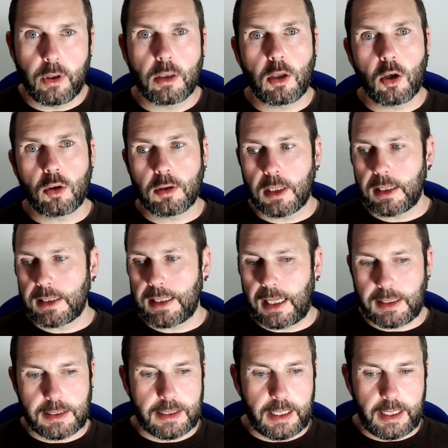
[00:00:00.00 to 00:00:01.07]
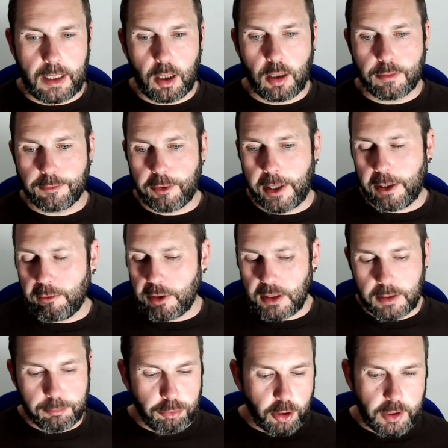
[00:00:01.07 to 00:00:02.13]
non-Scentsy home fragrance
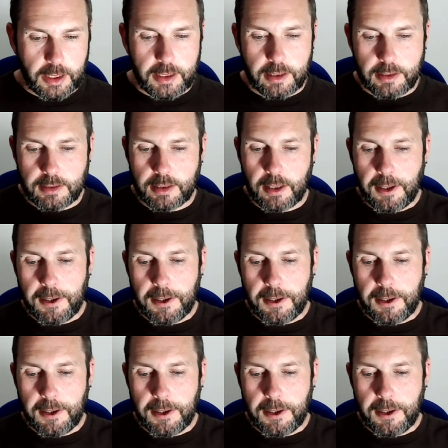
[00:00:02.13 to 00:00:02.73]
products